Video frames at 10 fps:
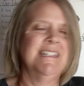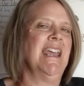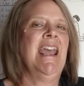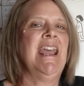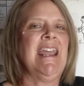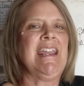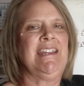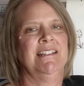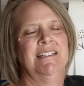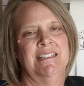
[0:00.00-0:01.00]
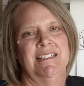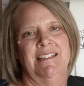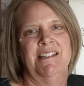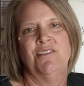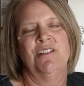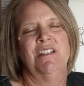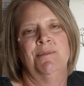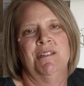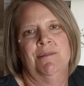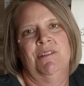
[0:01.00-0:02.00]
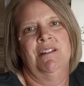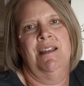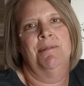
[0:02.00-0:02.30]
day. You can tell me something that